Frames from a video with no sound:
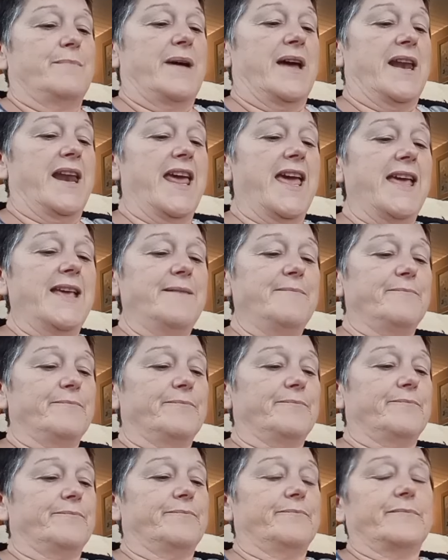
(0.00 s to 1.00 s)
Honey,
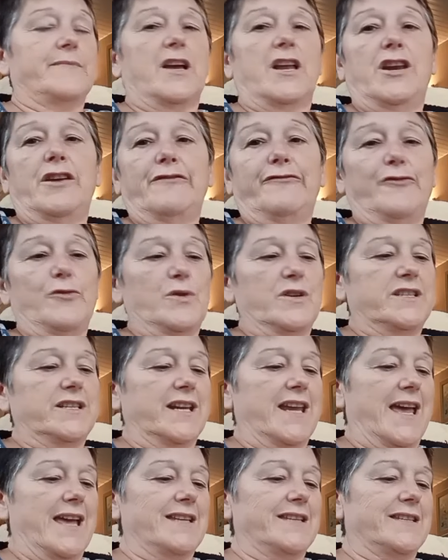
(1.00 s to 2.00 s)
I look forward to
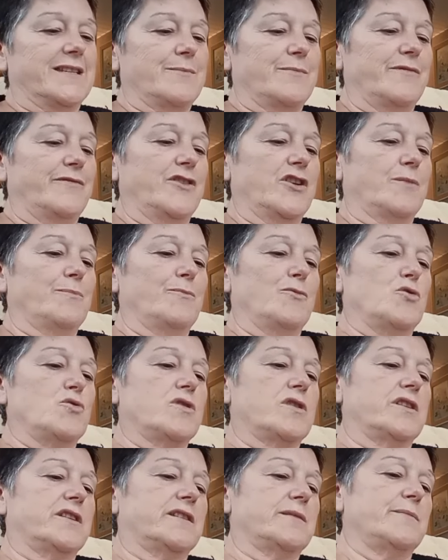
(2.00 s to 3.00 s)
getting some of your more
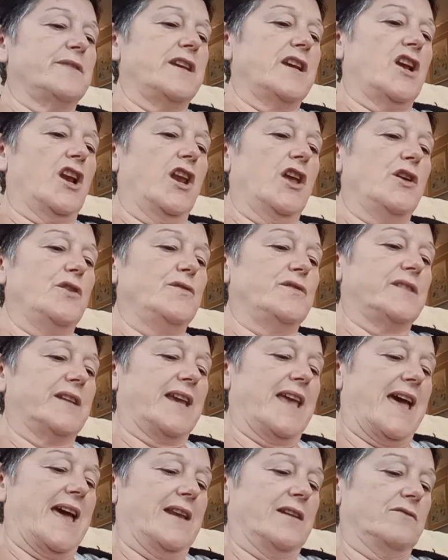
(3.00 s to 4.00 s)
some of your clothes
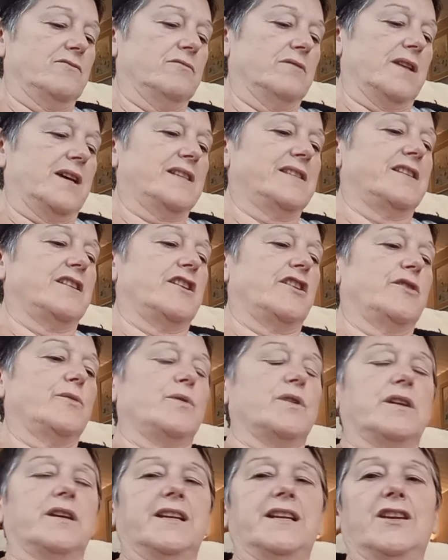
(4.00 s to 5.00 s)
again. Oh, that's another
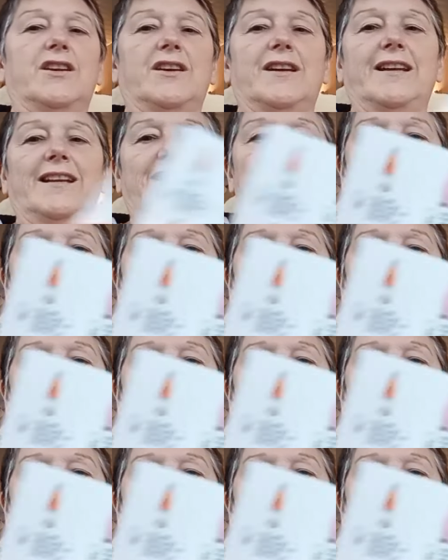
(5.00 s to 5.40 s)
one I'd like.